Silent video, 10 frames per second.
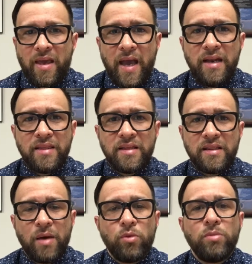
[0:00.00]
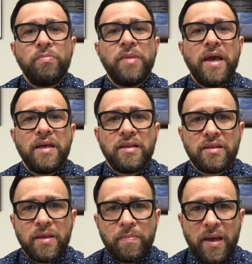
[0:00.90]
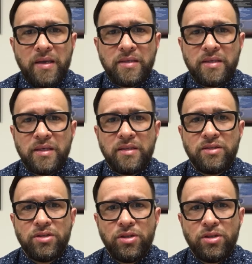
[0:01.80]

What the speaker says: anything that will make the painting